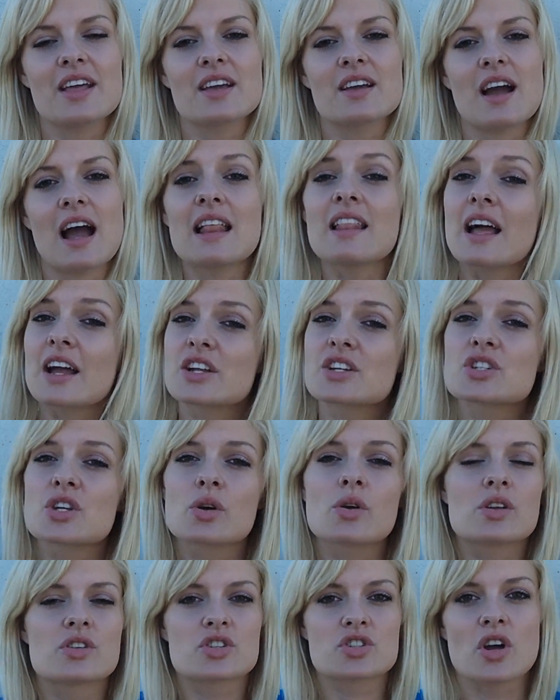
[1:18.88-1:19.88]
think I like
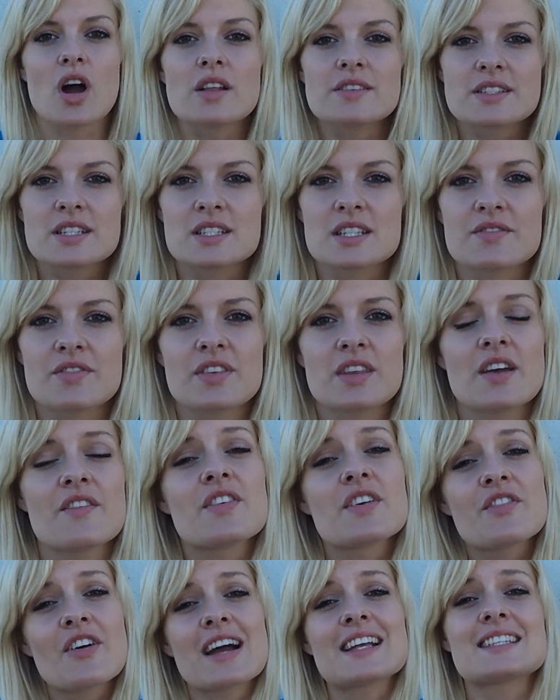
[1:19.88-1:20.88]
Shogun's chances.
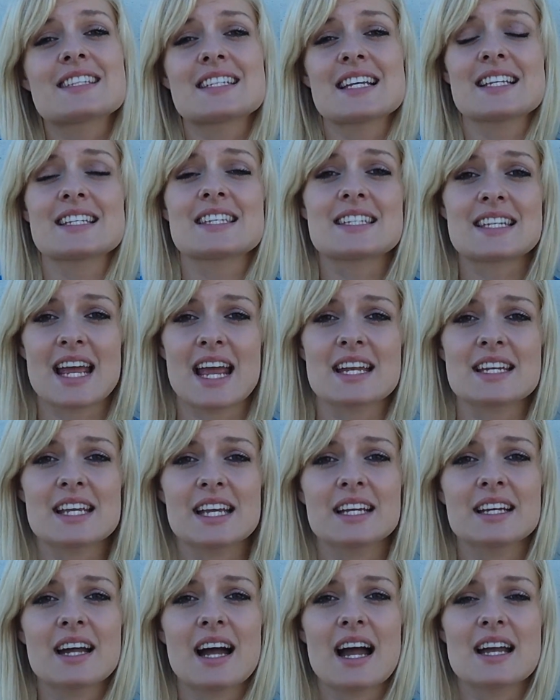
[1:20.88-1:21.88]
If the fight stays
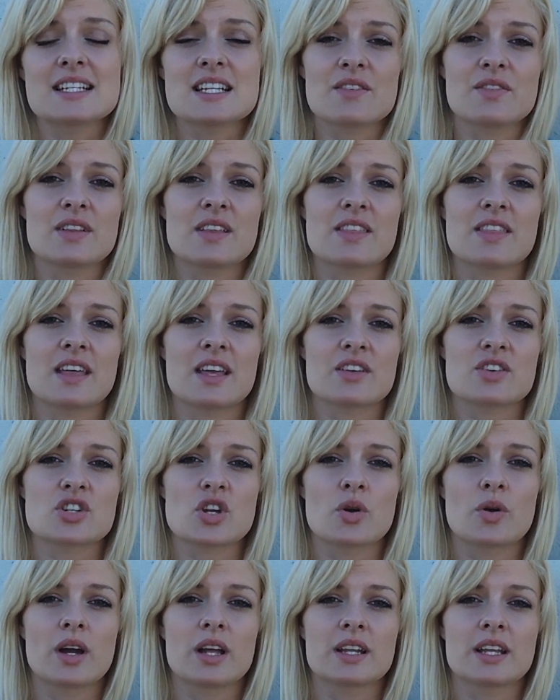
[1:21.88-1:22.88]
standing, I definitely think
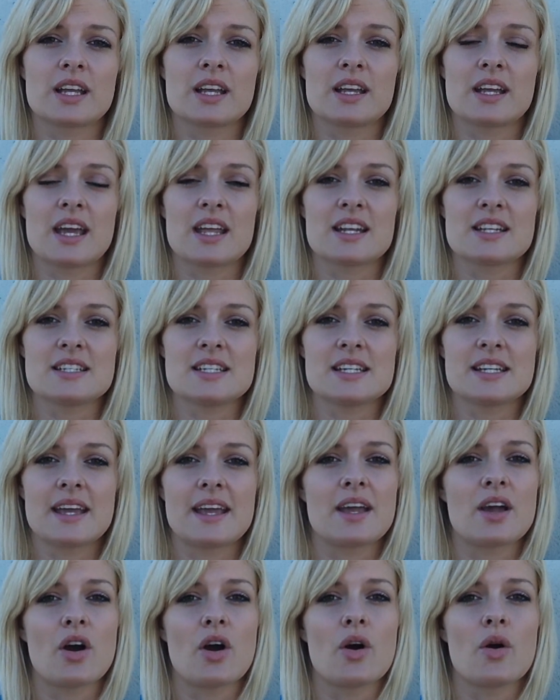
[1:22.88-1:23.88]
Shogun can get a
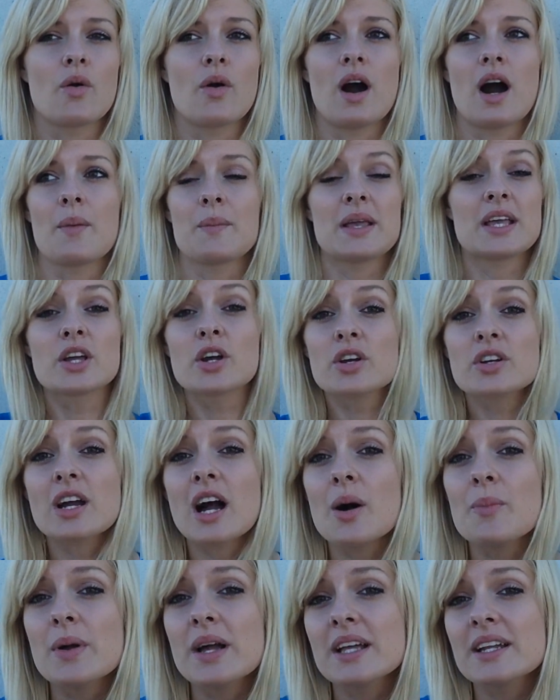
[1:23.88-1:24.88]
TKO. He
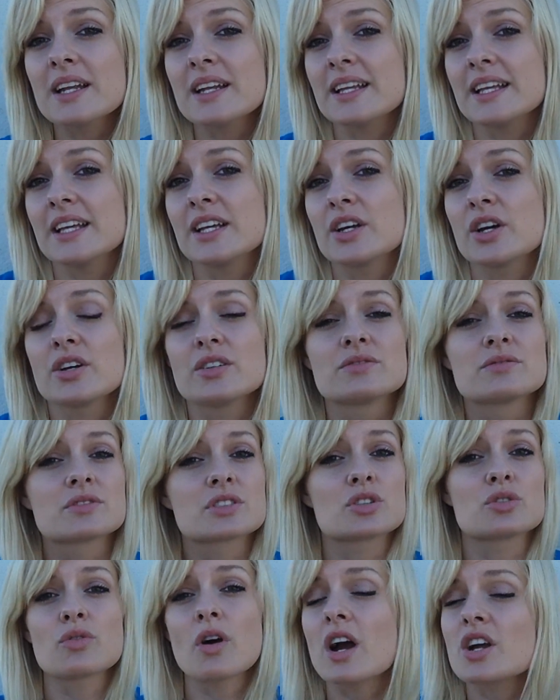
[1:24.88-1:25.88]
could come in and he could
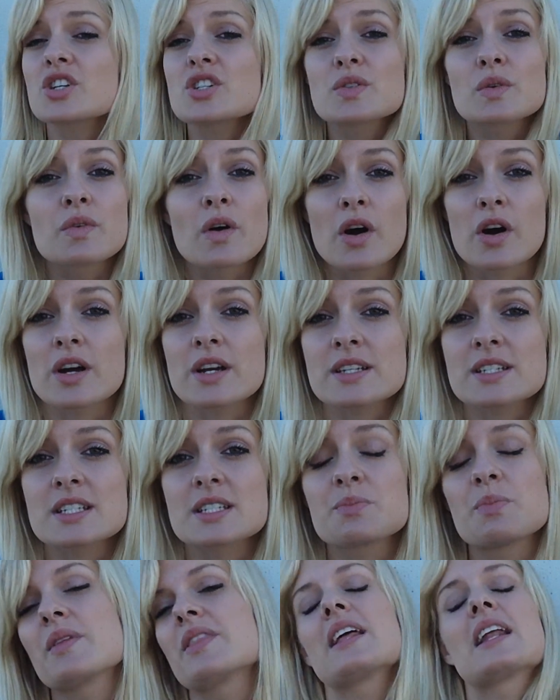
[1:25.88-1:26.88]
crush
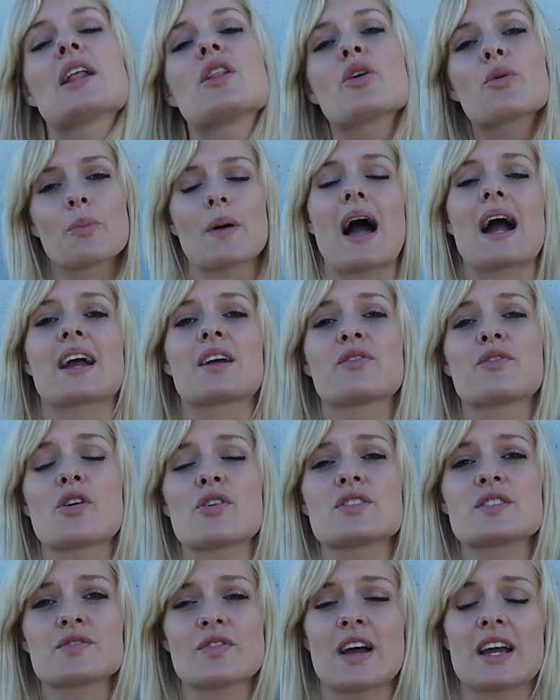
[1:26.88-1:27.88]
Forrest, but then I look back at
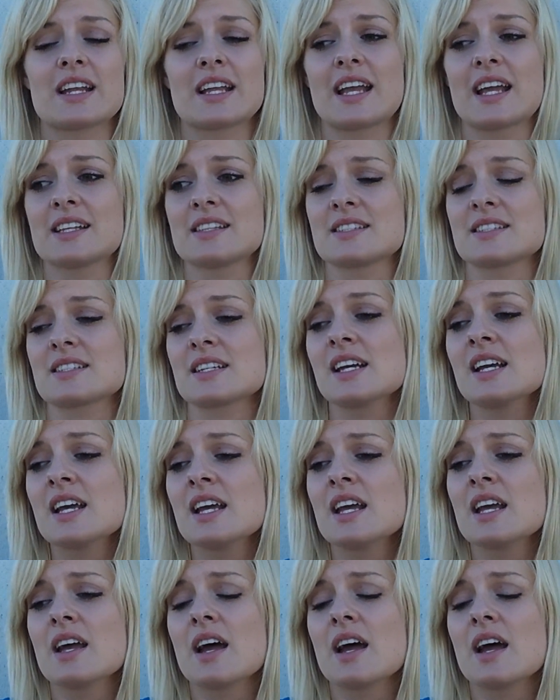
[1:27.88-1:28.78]
Forrest's fight against